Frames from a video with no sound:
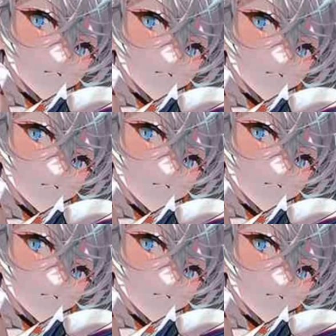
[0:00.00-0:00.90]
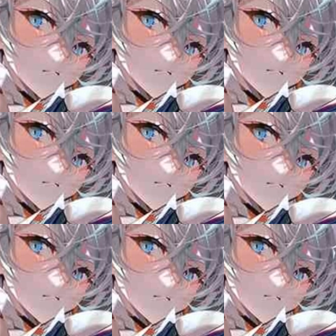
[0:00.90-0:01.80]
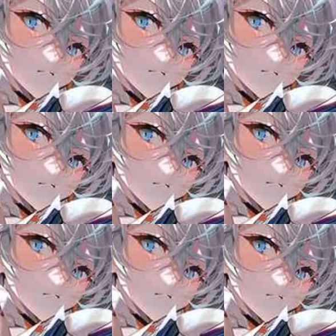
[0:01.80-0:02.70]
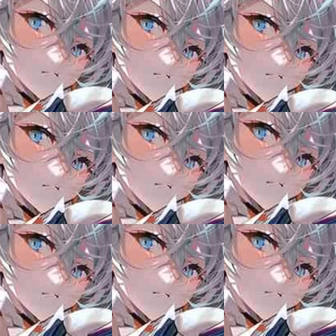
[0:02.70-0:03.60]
Nie. Descendants of Gigu. The